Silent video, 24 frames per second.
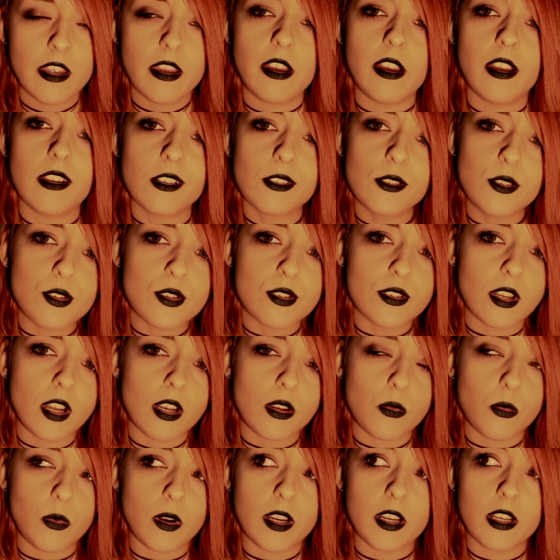I don't
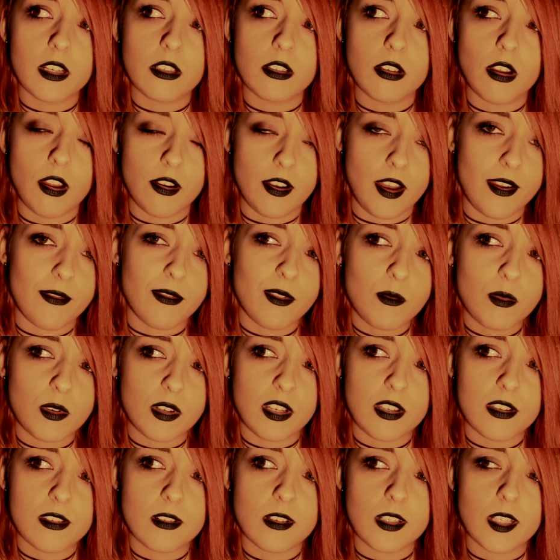understand why not
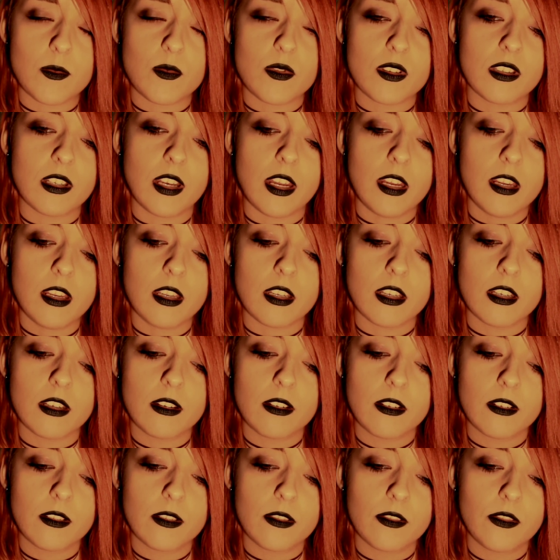everybody sleeps naked.
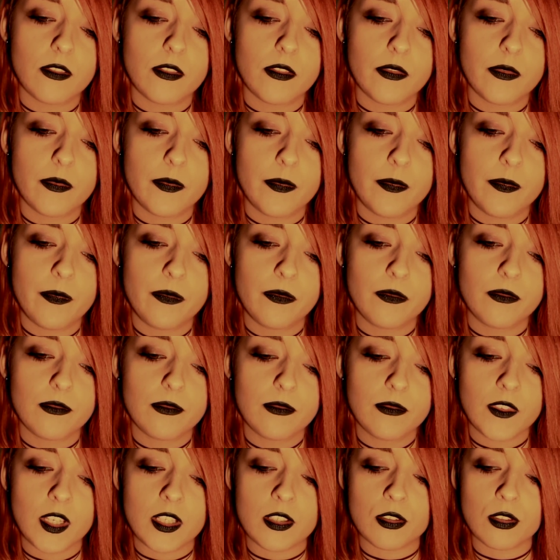
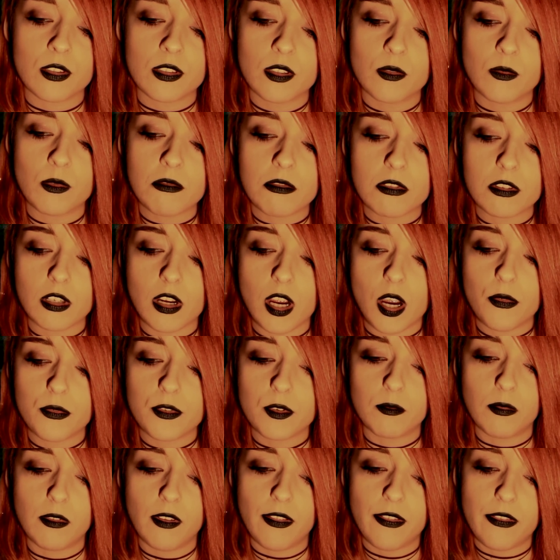It's just the most
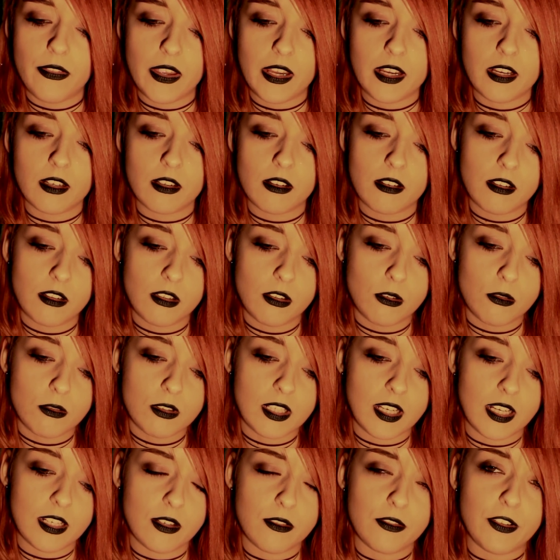comfortable thing. Clothes
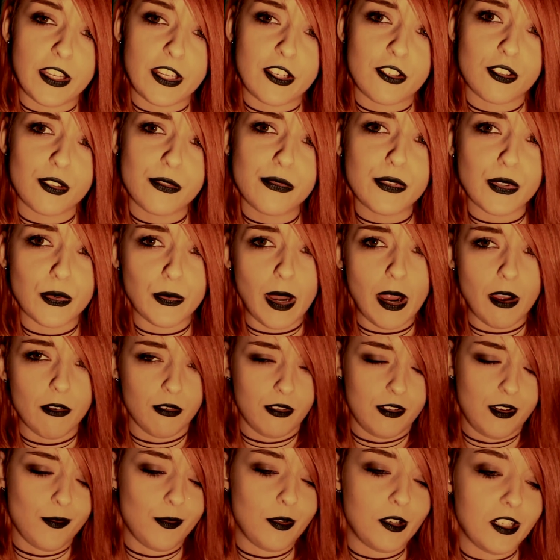kind of like shift around
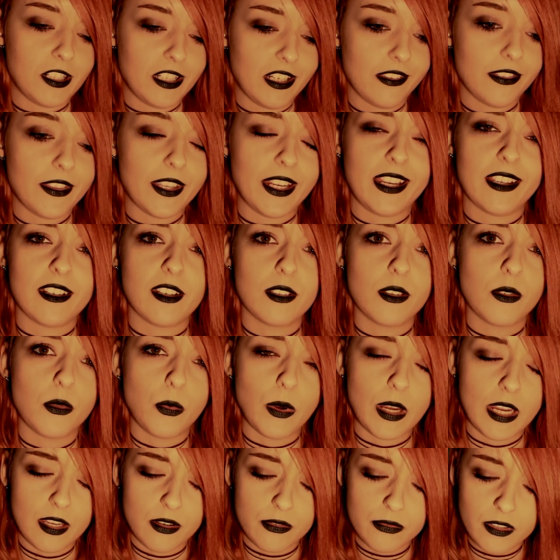on your body and they get in the
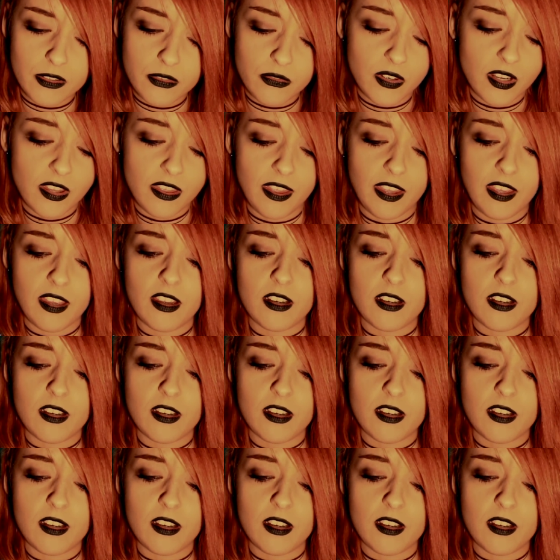way of everything.